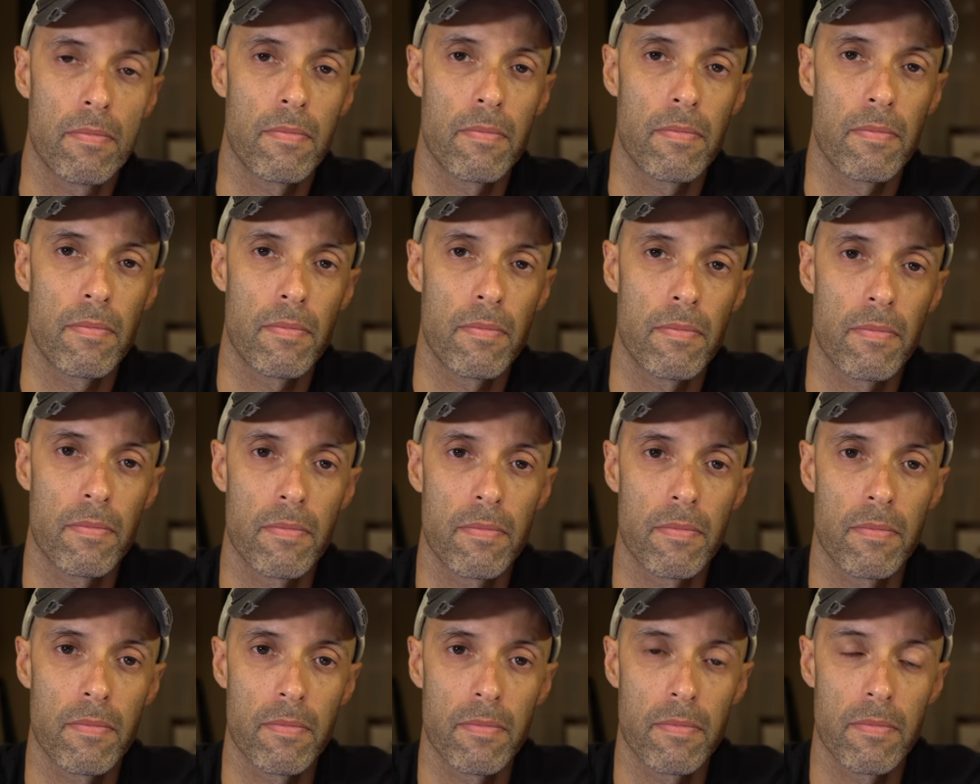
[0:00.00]

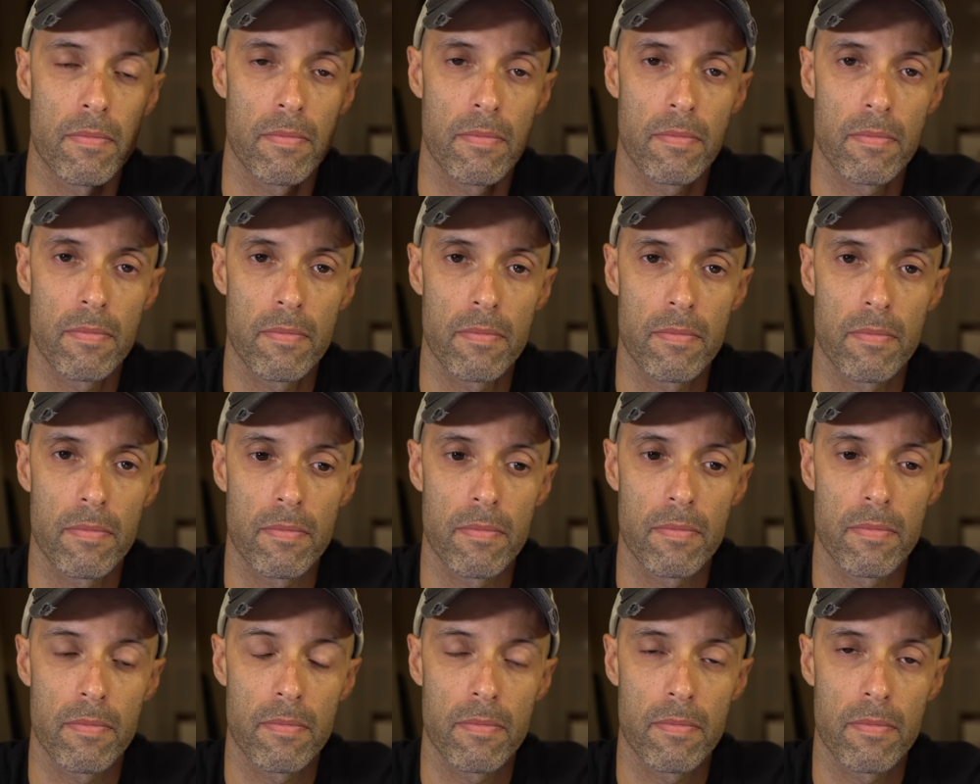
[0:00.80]

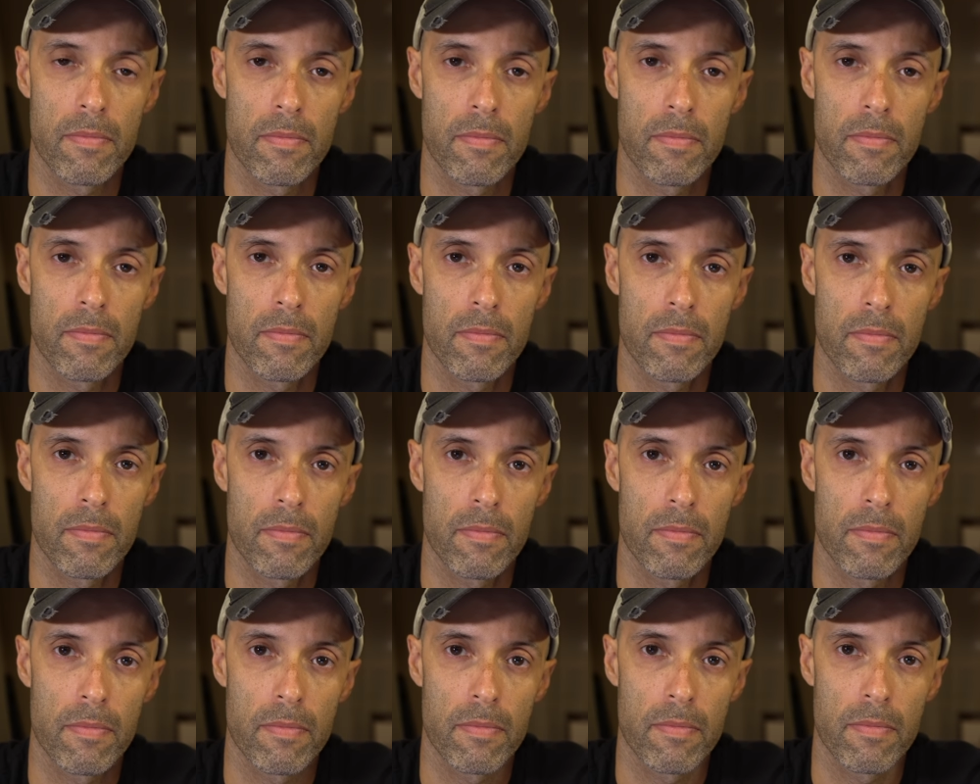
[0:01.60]

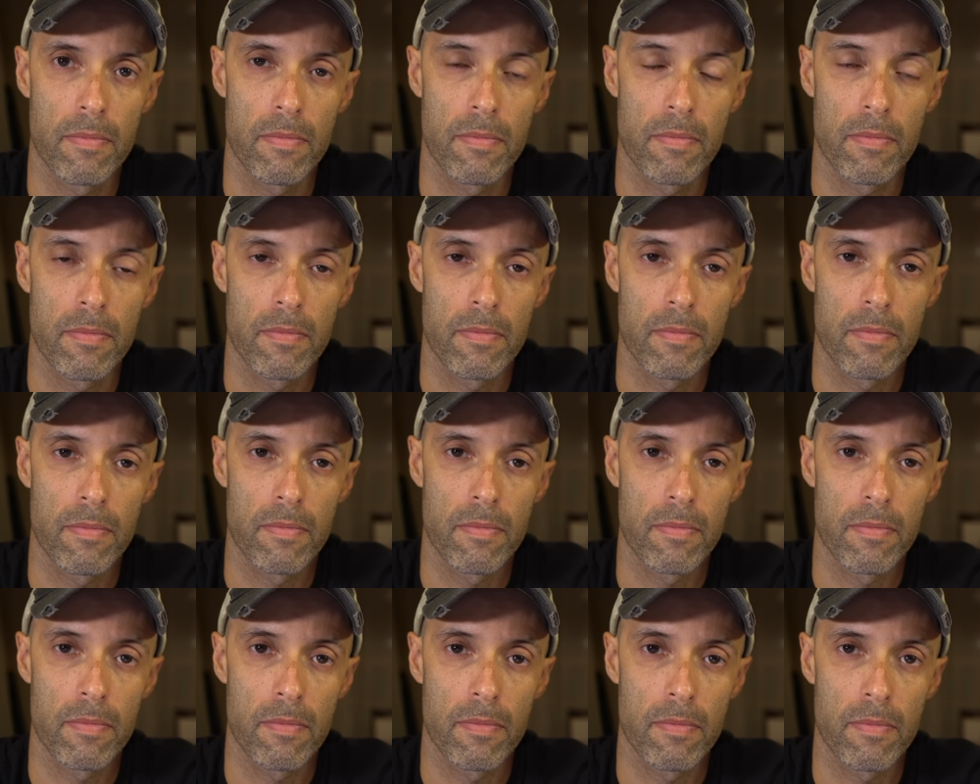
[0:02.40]

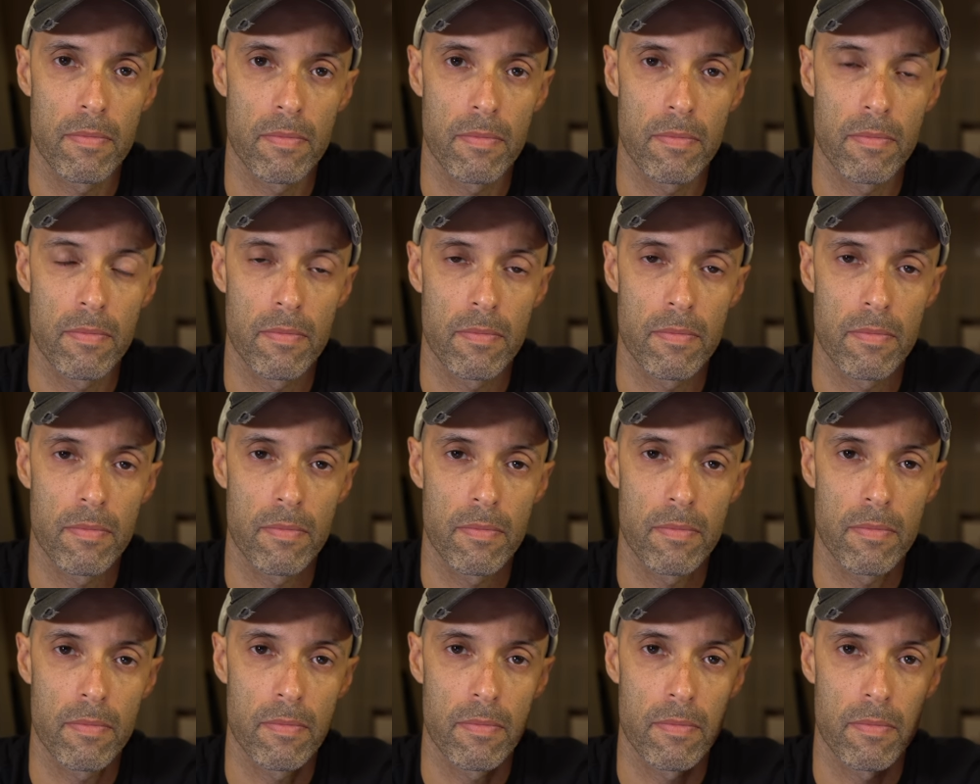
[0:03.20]

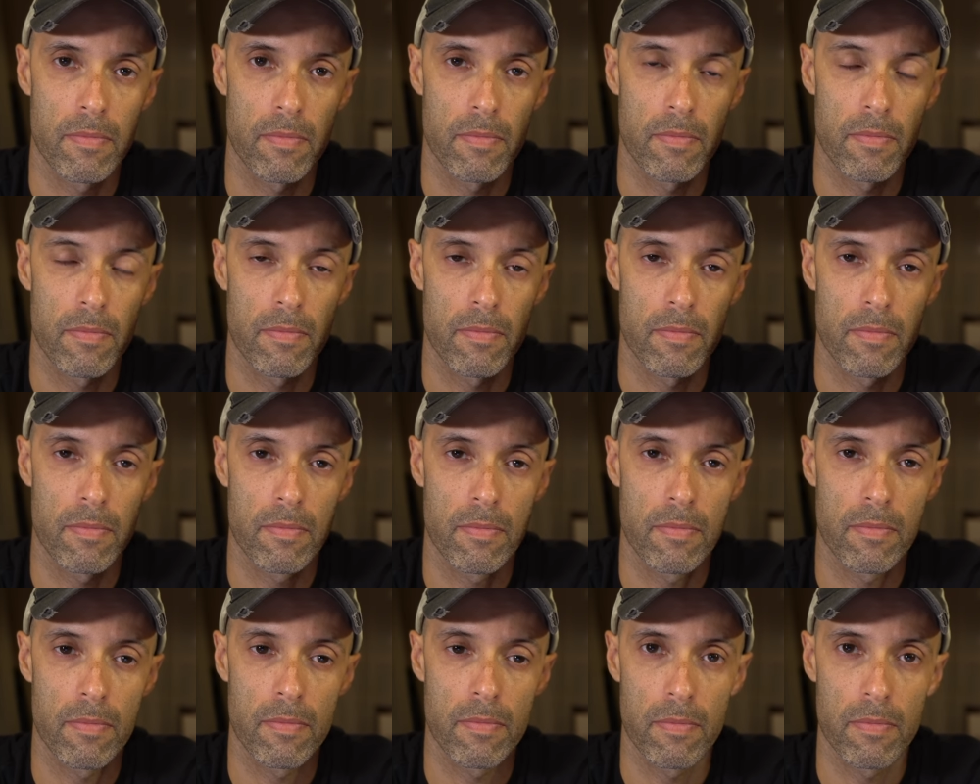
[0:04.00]

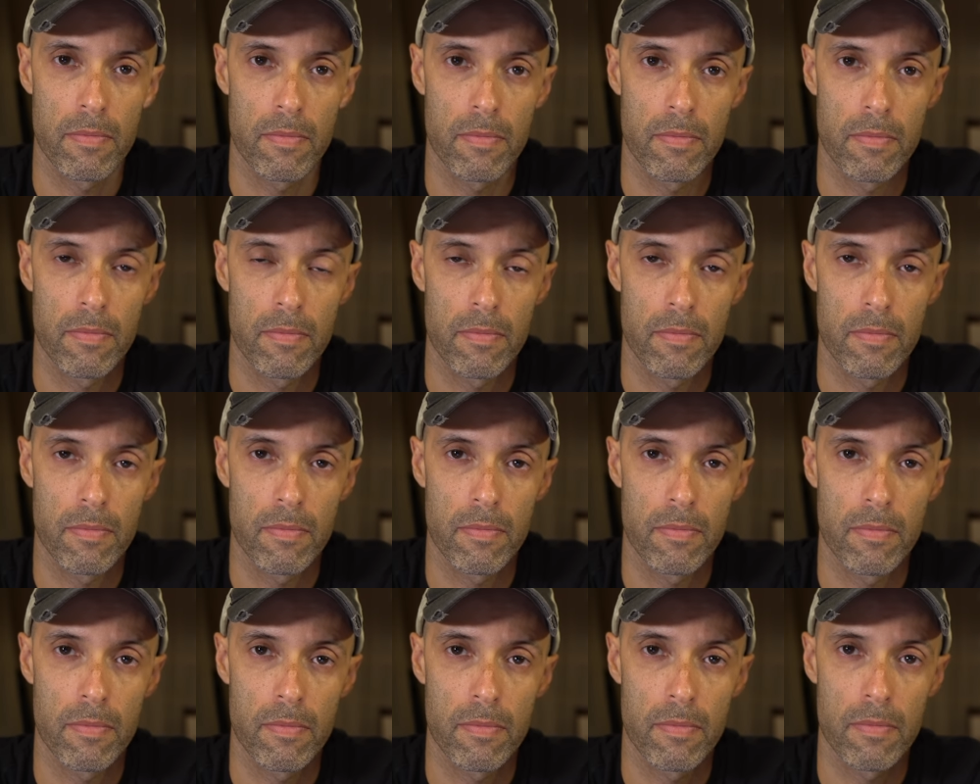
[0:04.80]

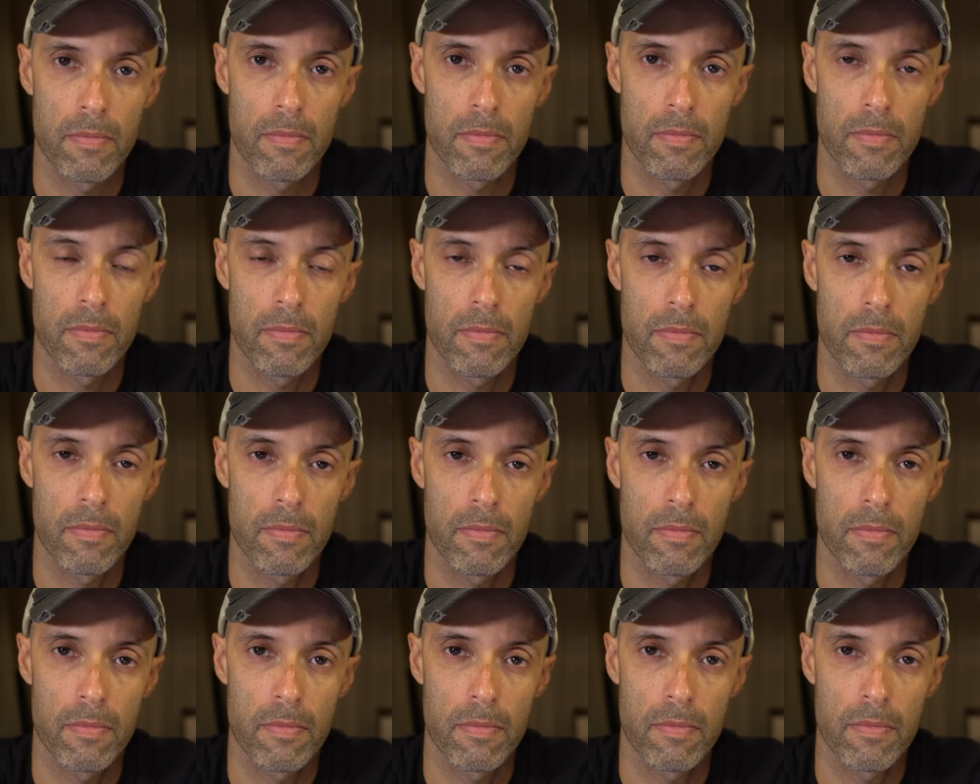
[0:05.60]

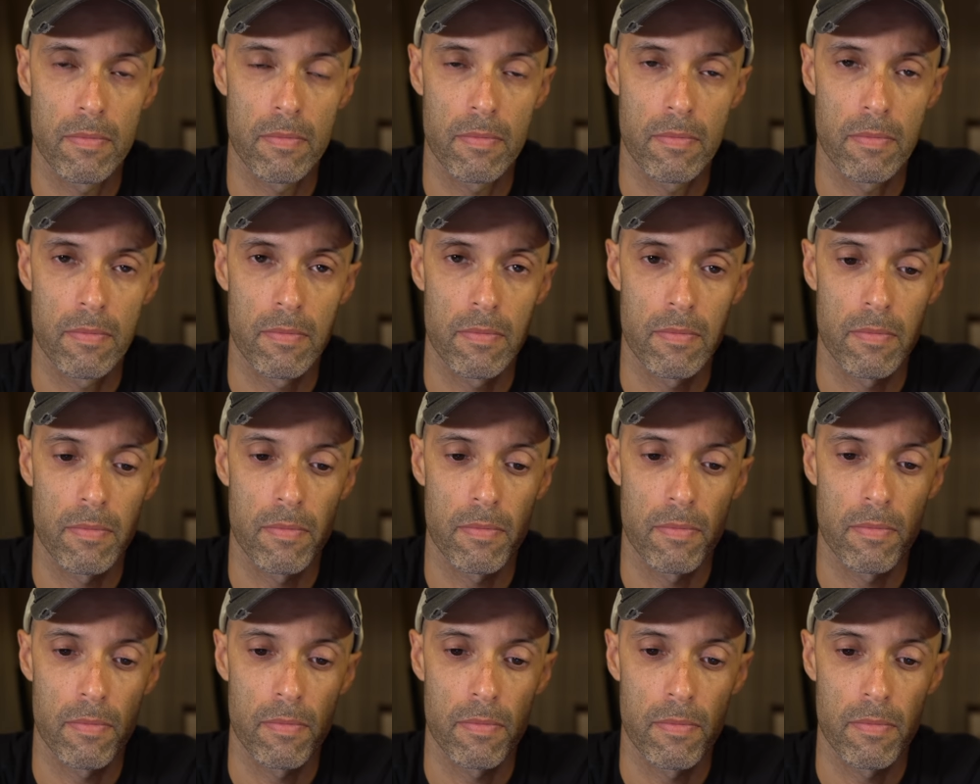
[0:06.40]

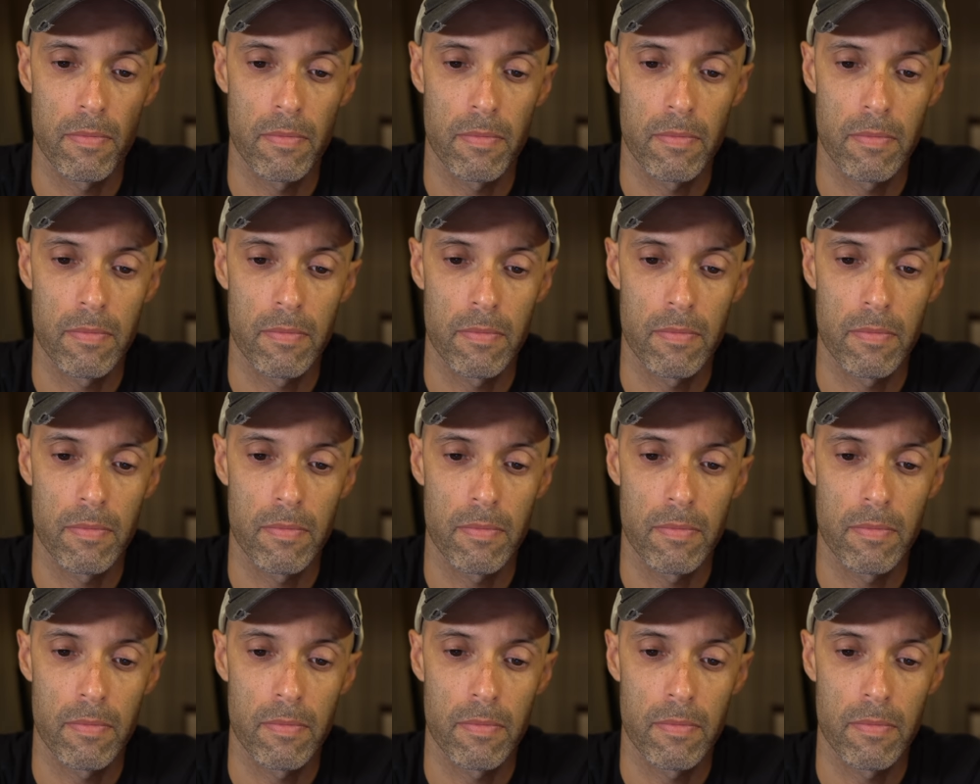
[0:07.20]
The person shown says nothing.